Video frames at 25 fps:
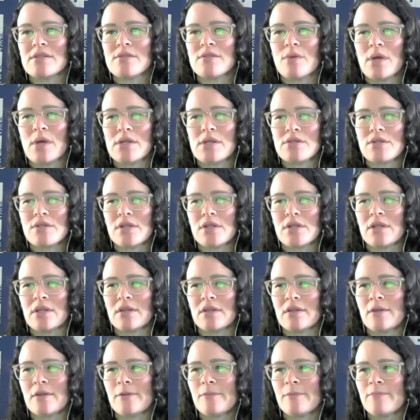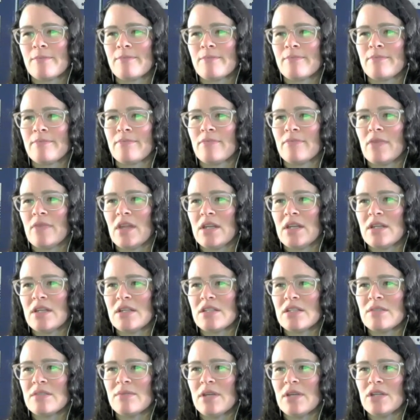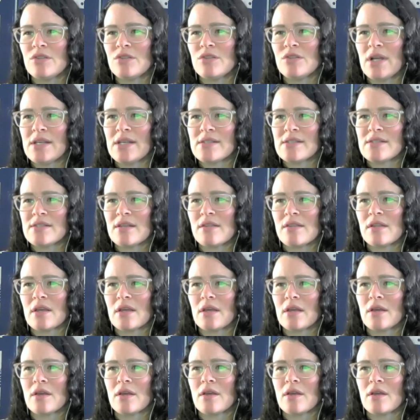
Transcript: question that need to be addressed. I think